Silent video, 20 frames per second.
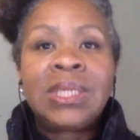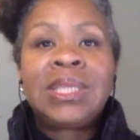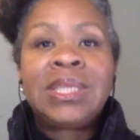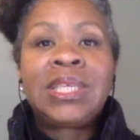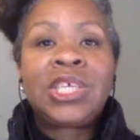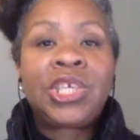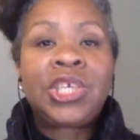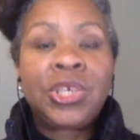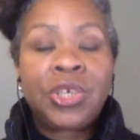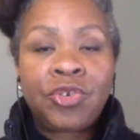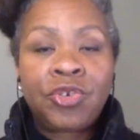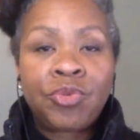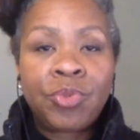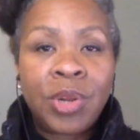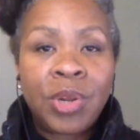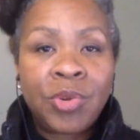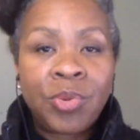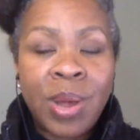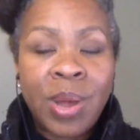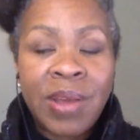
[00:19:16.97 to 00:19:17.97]
This year in
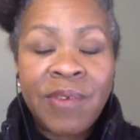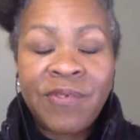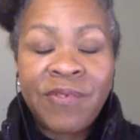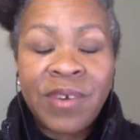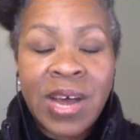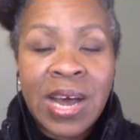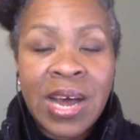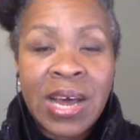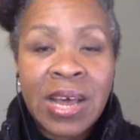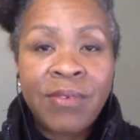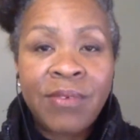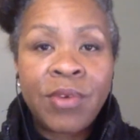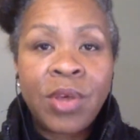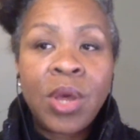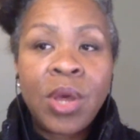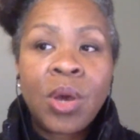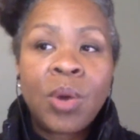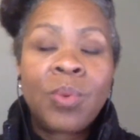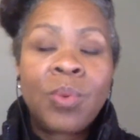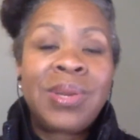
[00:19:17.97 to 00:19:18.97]
2025,
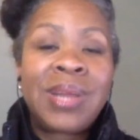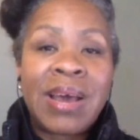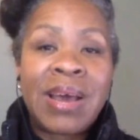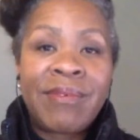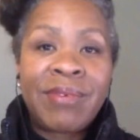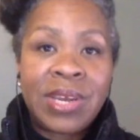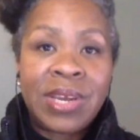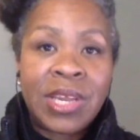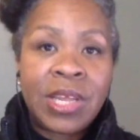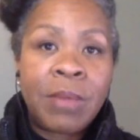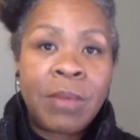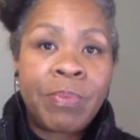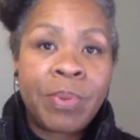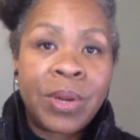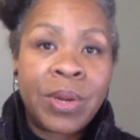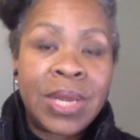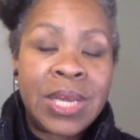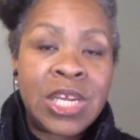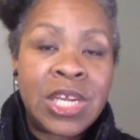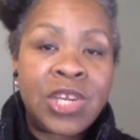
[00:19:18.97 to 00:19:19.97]
we're diving
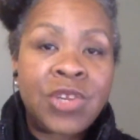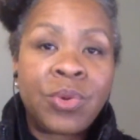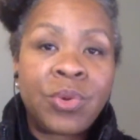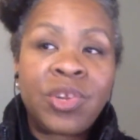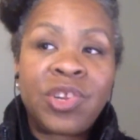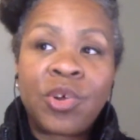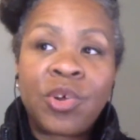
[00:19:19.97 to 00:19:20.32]
deeper into it.